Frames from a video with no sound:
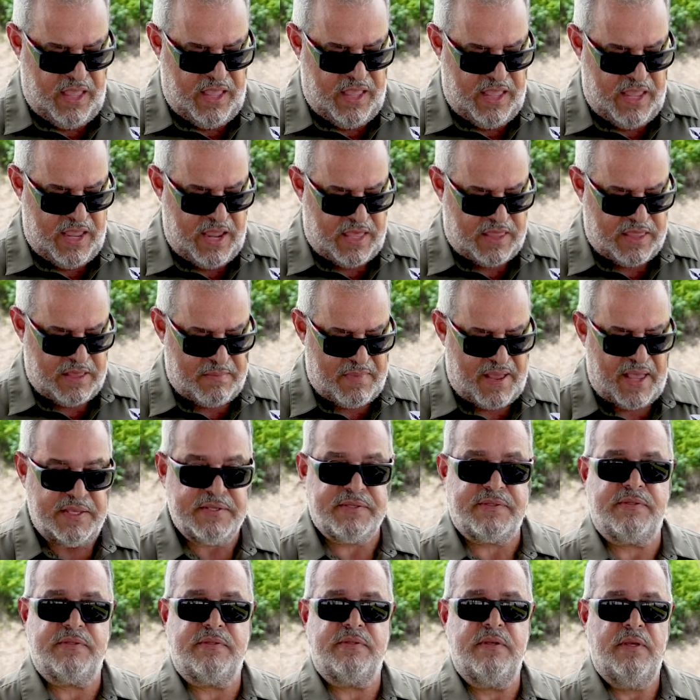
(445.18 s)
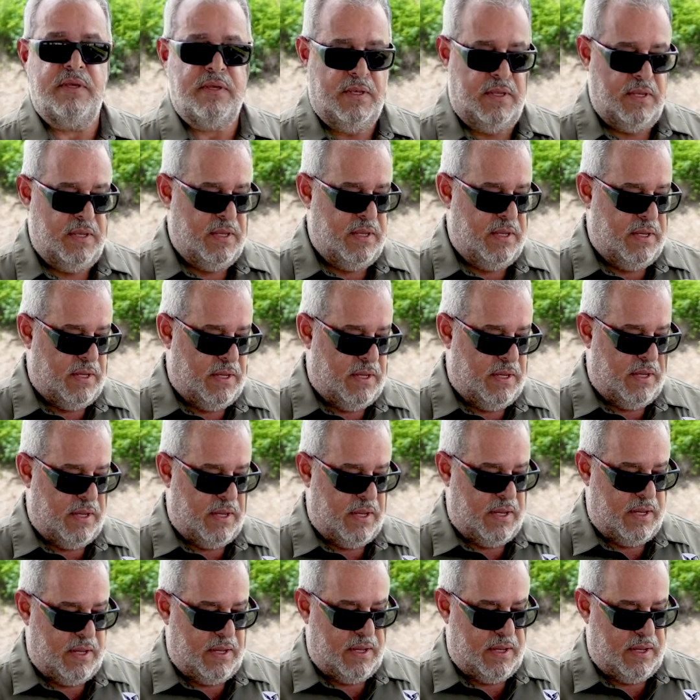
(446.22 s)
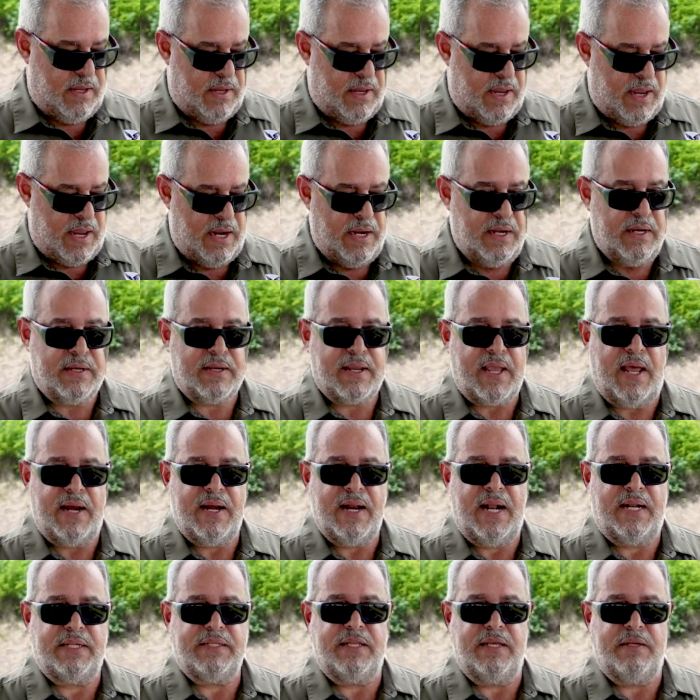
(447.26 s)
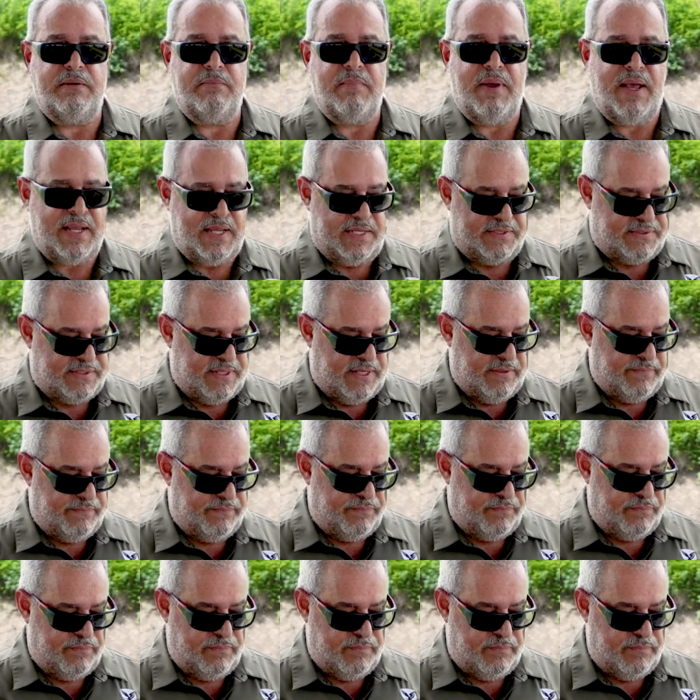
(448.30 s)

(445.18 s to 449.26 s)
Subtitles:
And also, the magazine well comes here,